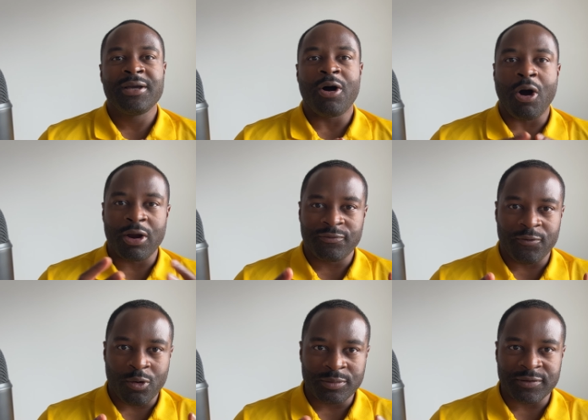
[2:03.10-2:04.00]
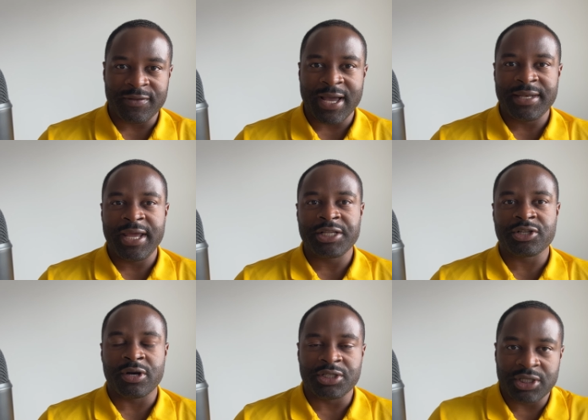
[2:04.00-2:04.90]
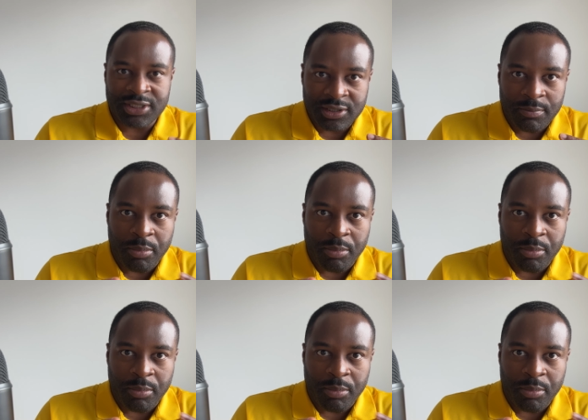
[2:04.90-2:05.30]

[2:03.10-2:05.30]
art forms of that nature are just